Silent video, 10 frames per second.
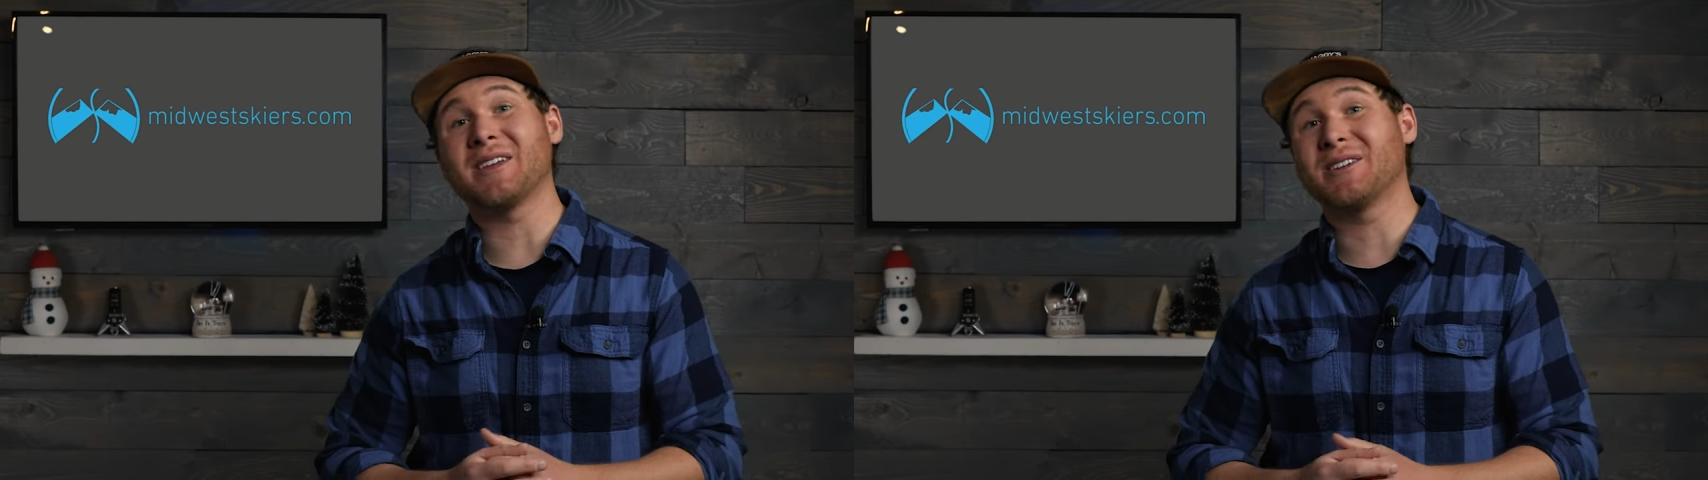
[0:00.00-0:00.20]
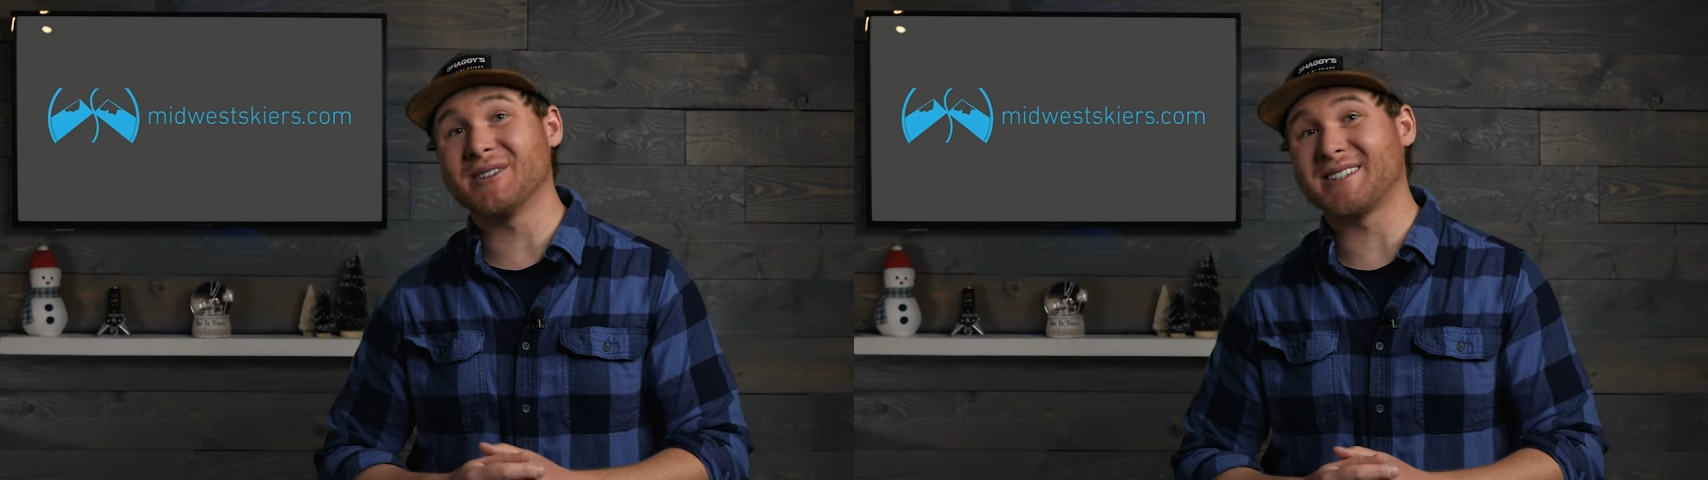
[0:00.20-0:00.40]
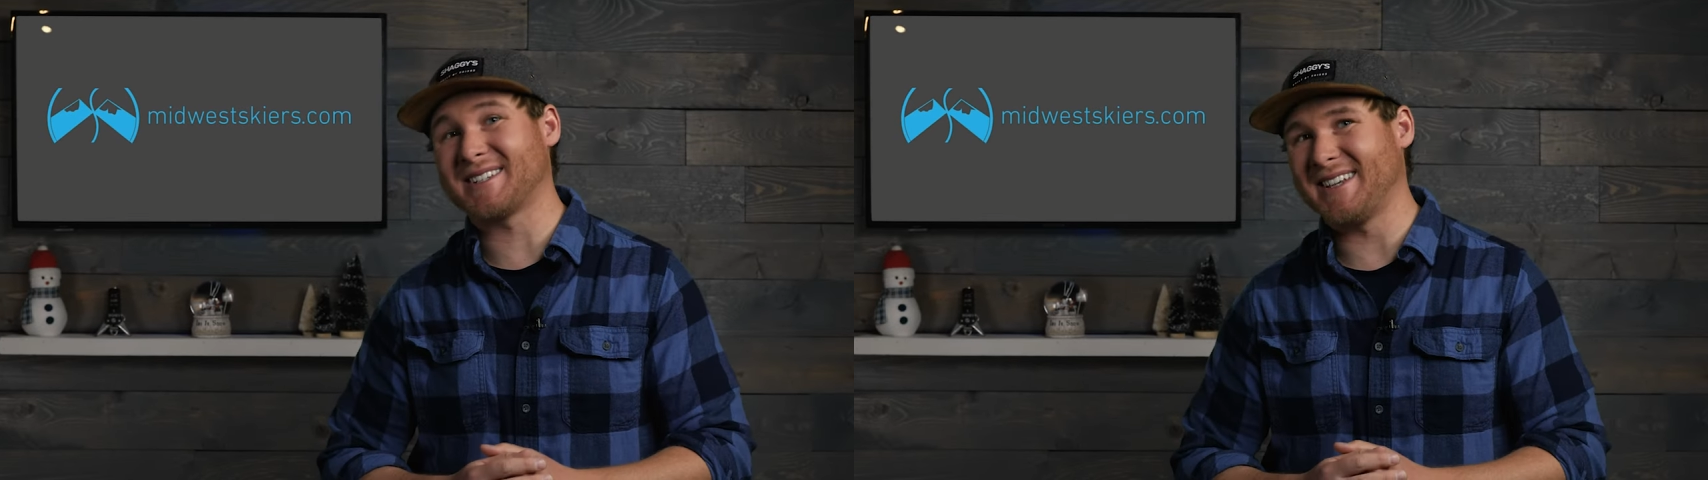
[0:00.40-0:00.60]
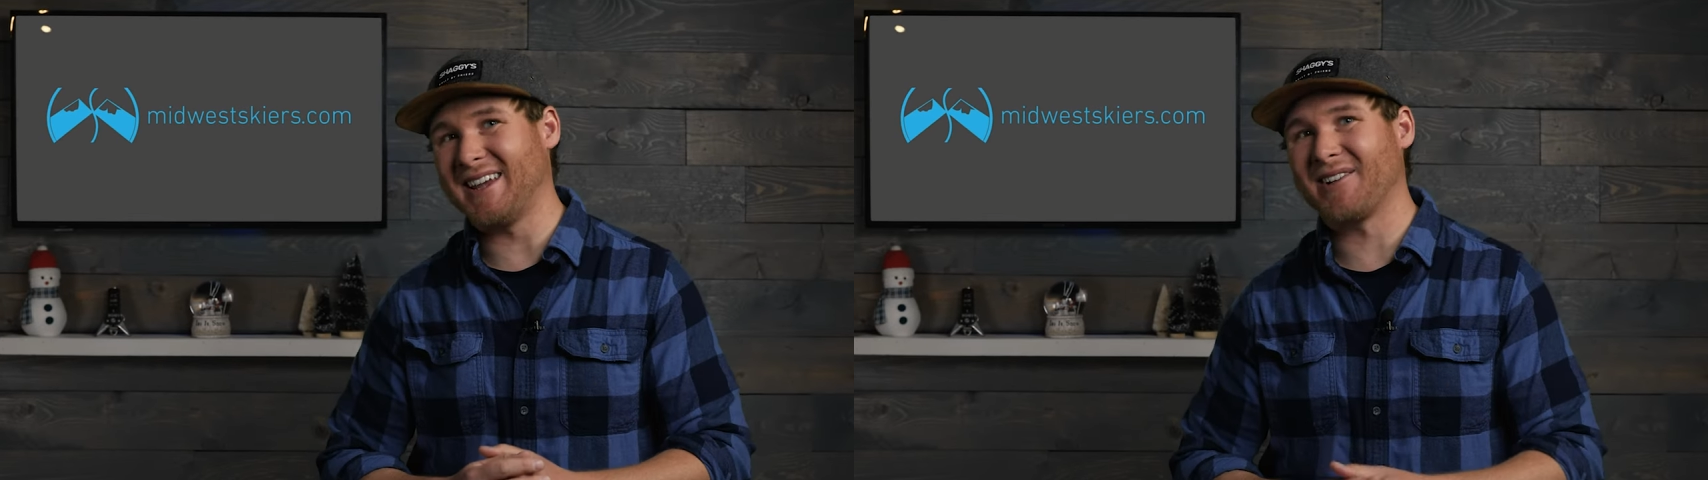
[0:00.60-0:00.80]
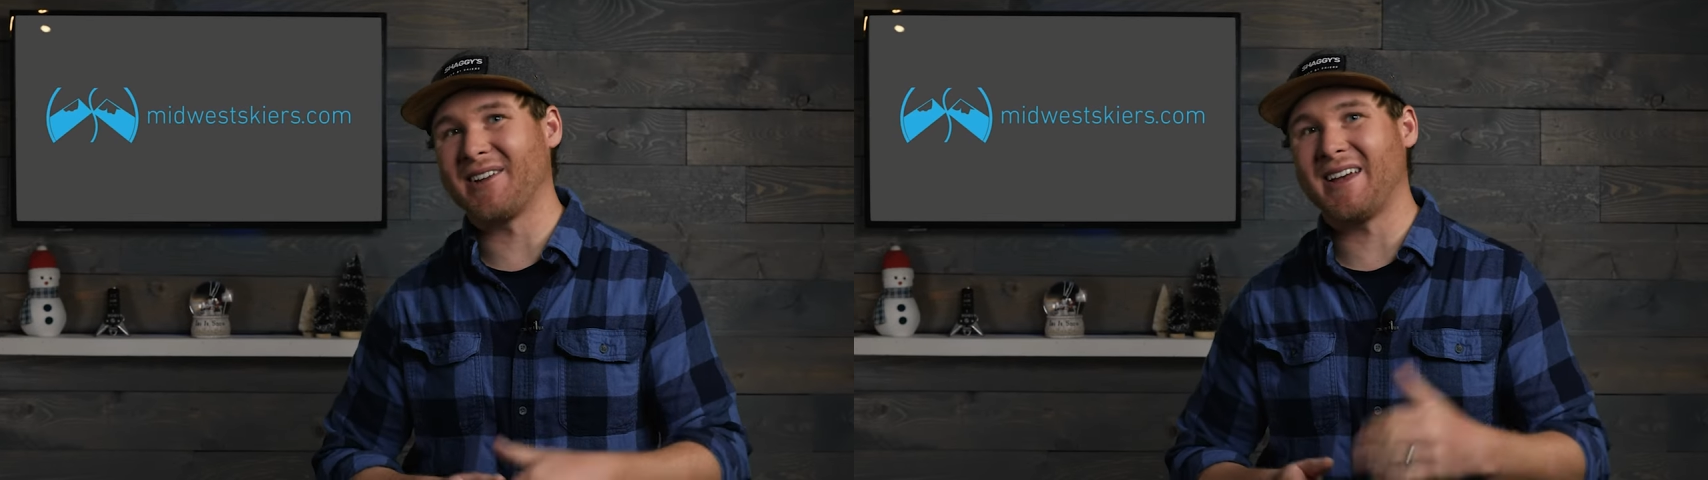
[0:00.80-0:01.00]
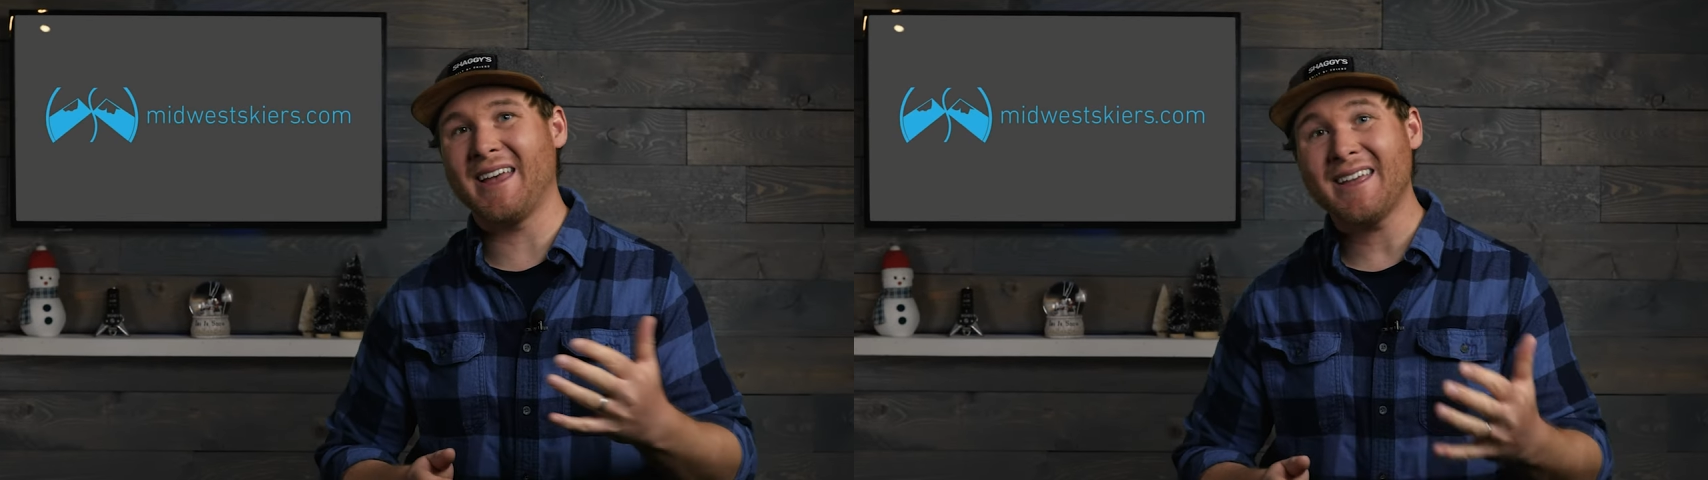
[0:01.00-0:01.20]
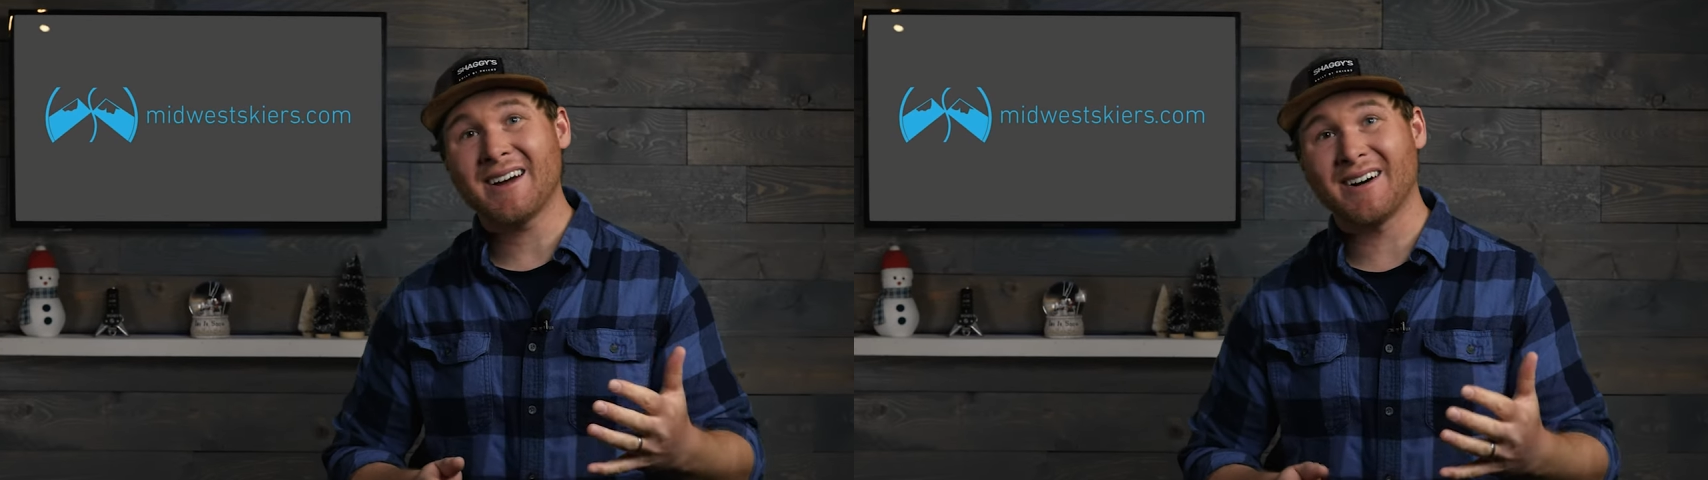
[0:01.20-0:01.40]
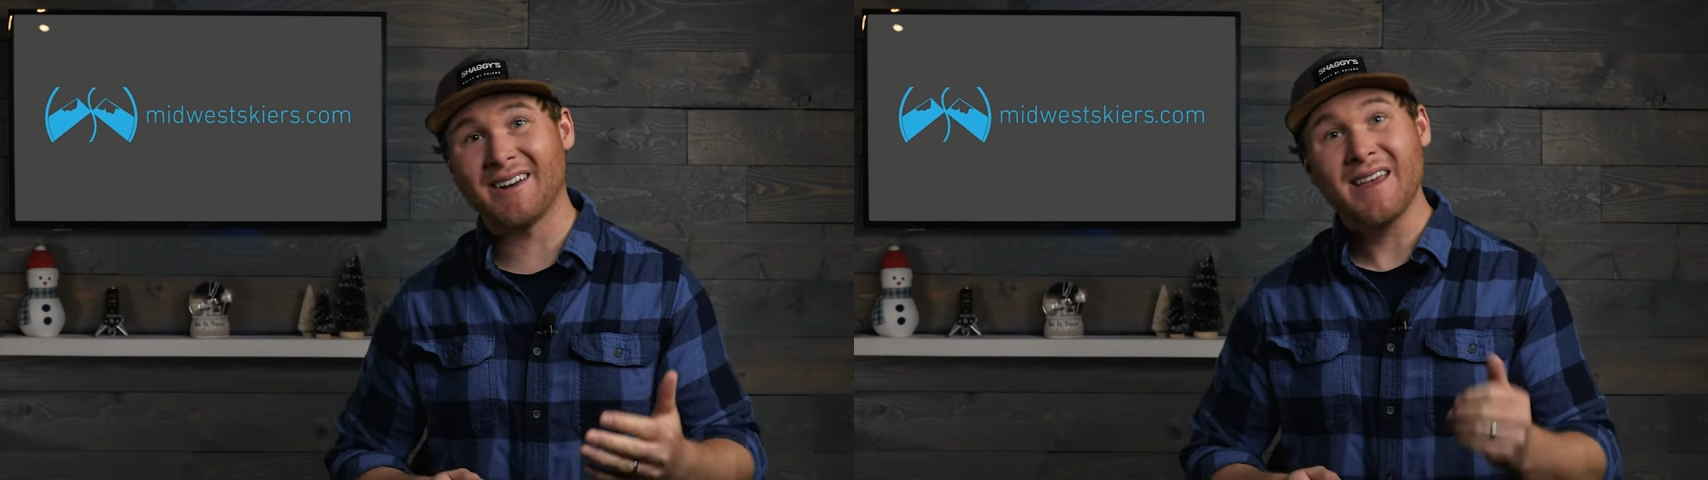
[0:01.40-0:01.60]
good ski area egg
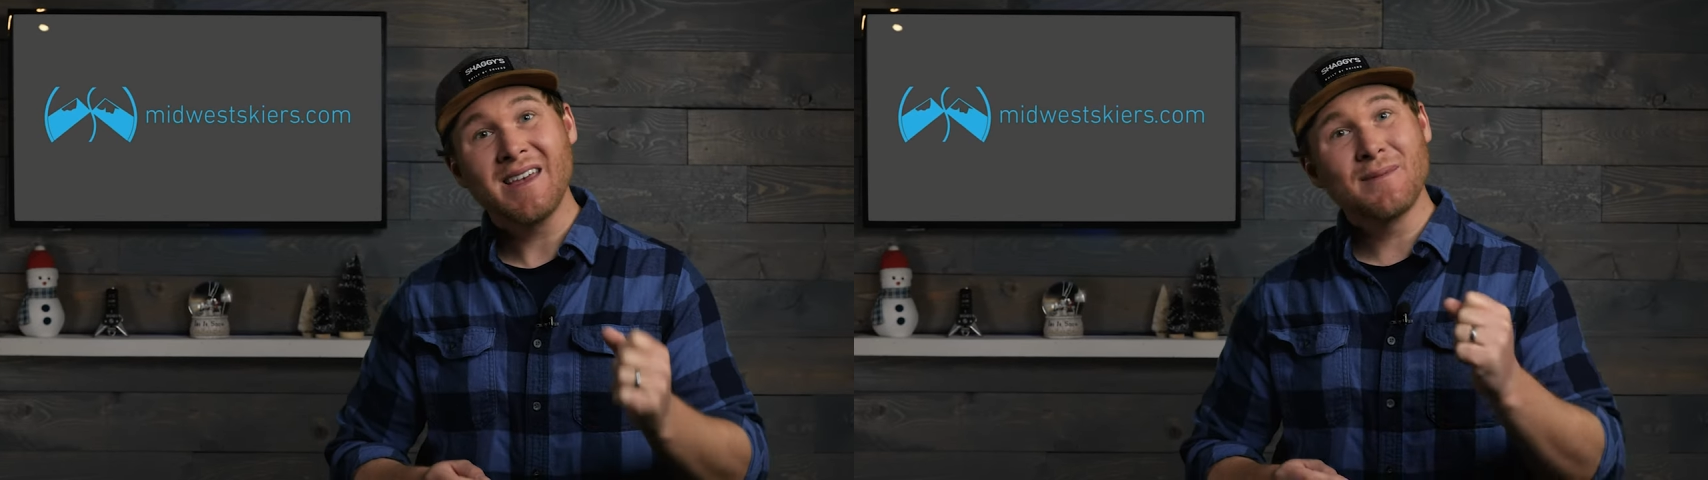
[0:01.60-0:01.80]
hunt.